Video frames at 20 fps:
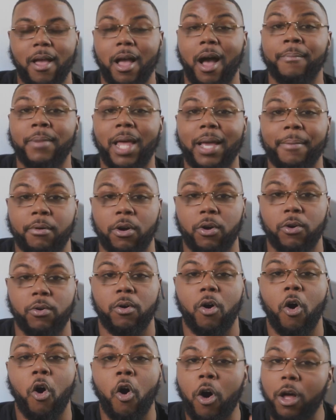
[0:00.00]
I'm like, bro,
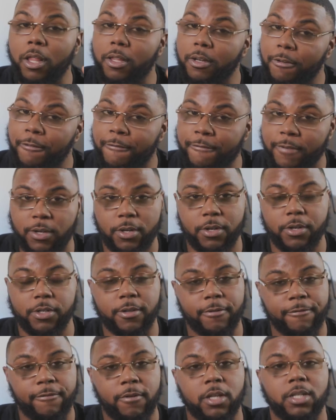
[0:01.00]
all of the failures
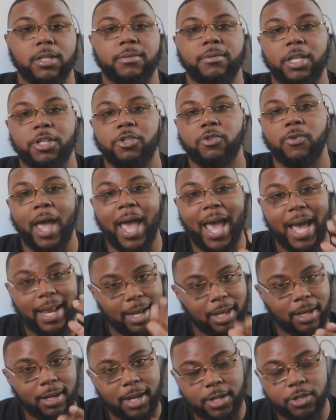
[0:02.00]
and fuck ups that you had
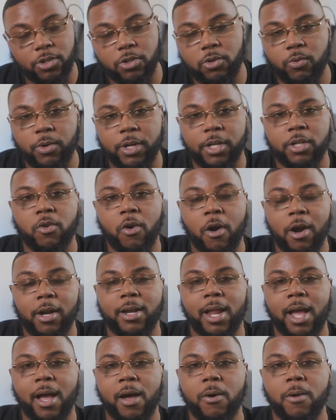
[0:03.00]
that led you to where you are
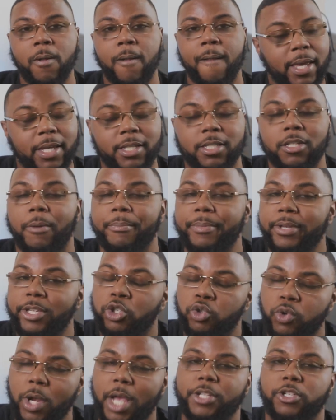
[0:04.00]
now is gonna be
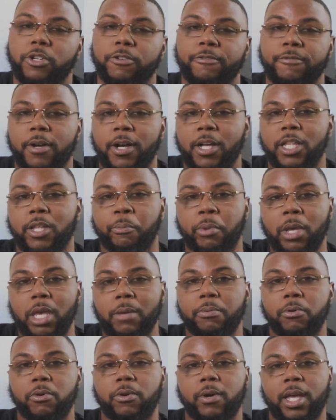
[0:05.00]
treasure for other
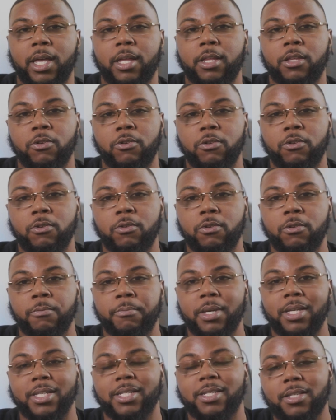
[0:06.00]
people, and you
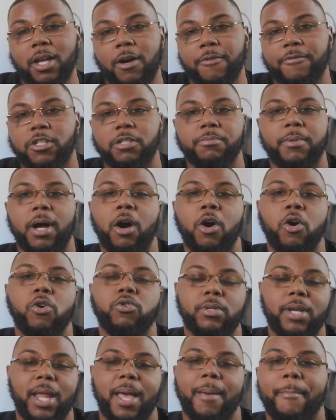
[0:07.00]
being selfish by
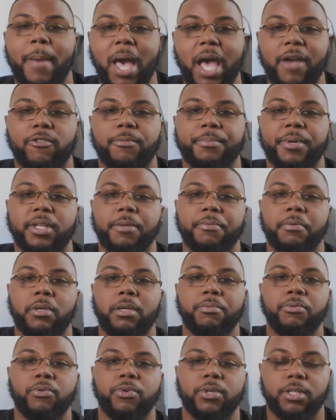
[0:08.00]
holding that back from other
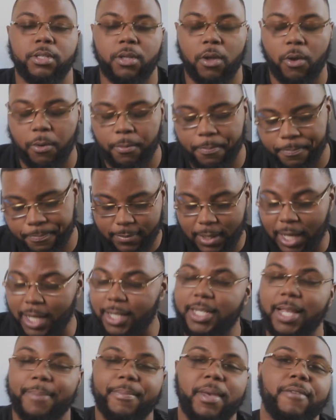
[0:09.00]
people. And so, like I
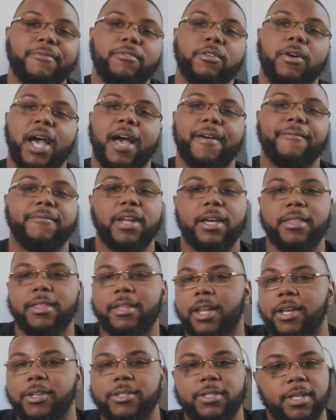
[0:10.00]
said, man, if you don't have
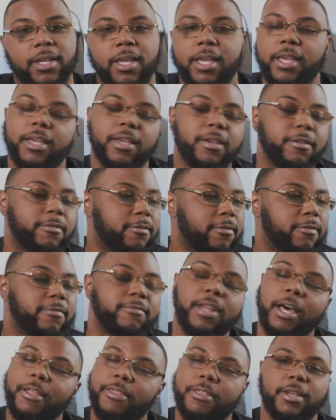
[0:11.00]
nothing else to give,
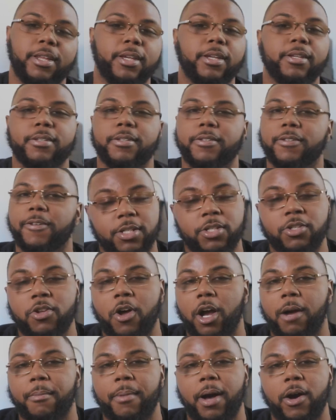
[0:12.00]
nothing else, just
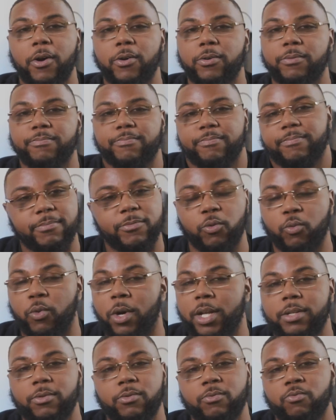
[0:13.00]
talk about
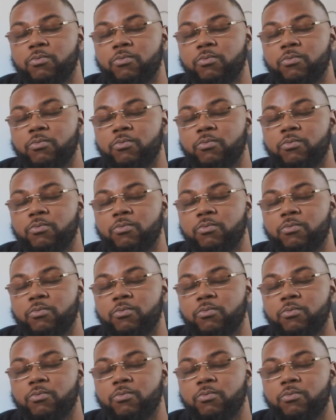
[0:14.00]
what